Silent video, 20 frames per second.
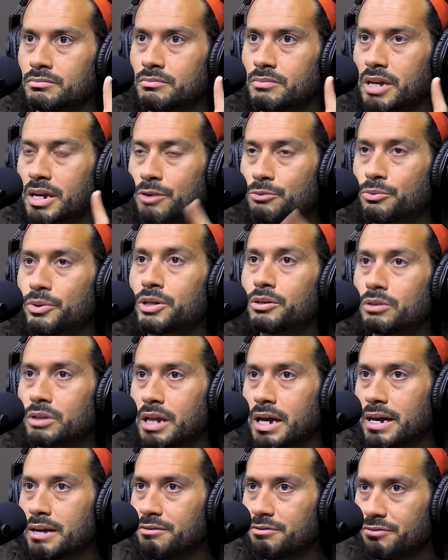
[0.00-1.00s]
In real
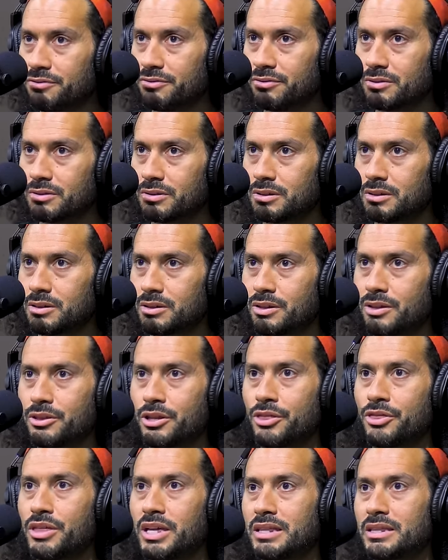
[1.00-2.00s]
life,
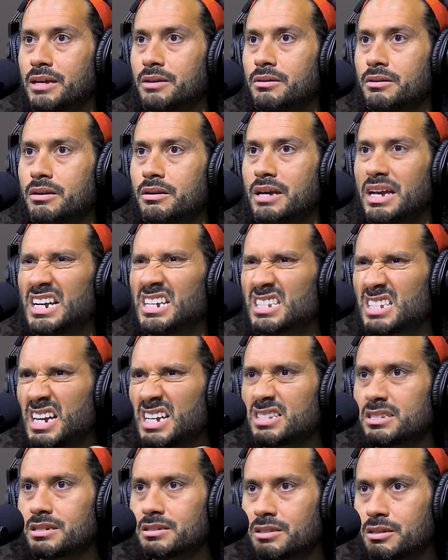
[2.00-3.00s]
the thing that
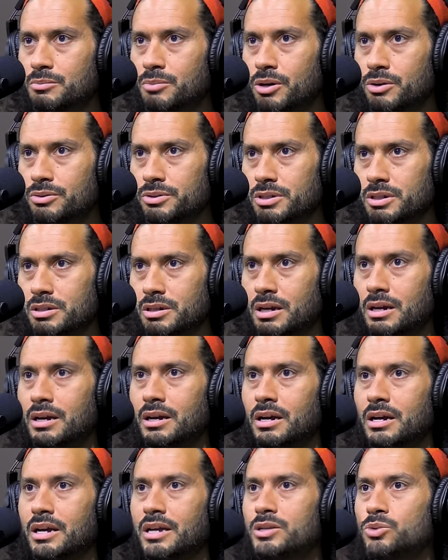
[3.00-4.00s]
excites us the most
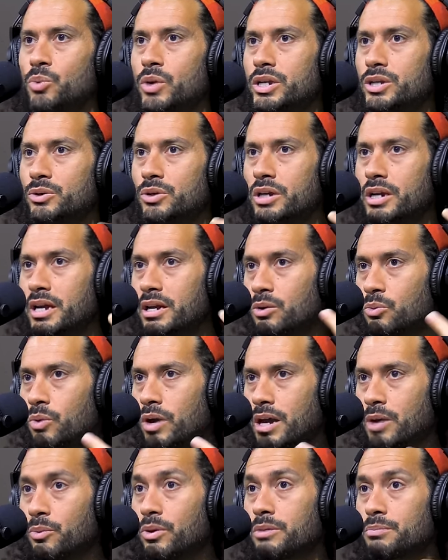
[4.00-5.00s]
is when you get
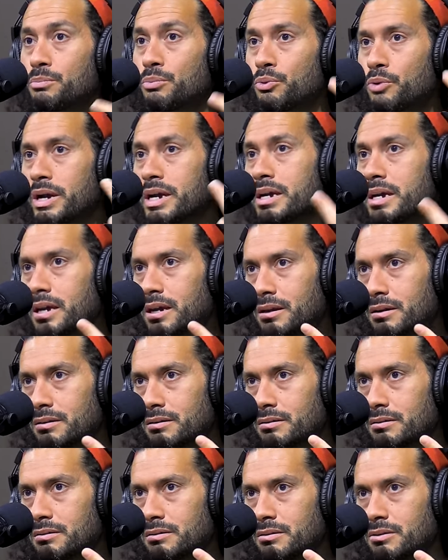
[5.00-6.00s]
away with breaking
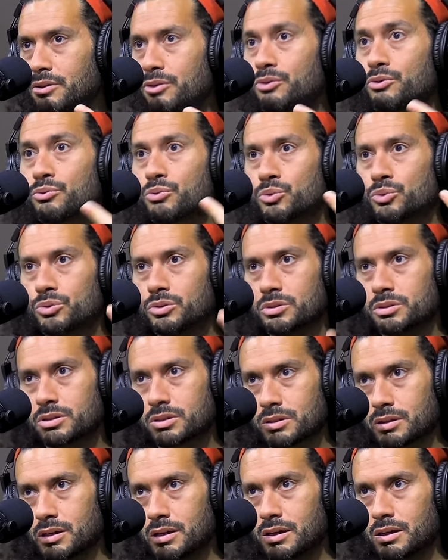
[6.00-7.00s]
the rules.